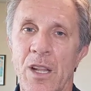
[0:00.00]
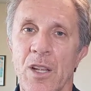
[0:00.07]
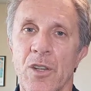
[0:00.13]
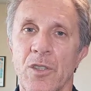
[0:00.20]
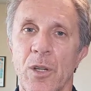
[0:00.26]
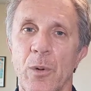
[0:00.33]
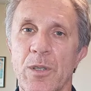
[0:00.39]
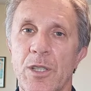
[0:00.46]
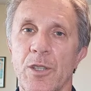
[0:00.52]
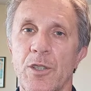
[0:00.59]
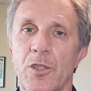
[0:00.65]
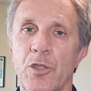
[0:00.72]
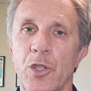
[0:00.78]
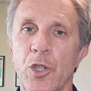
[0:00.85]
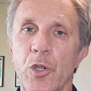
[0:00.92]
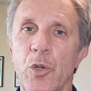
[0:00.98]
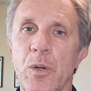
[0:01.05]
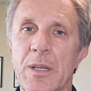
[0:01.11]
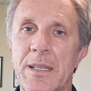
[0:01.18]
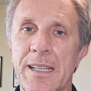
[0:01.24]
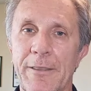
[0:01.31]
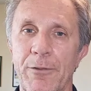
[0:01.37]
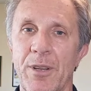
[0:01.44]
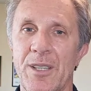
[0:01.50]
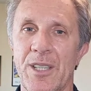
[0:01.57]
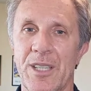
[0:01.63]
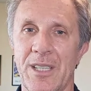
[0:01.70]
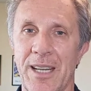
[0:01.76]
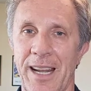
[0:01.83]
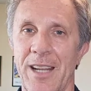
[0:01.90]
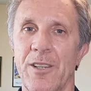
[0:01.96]
So in other words, there's two different
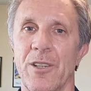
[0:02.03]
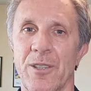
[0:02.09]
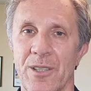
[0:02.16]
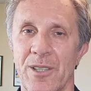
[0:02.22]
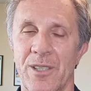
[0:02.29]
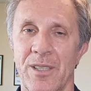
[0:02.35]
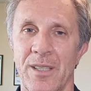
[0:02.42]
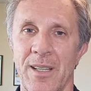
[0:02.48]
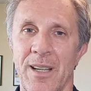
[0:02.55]
standards.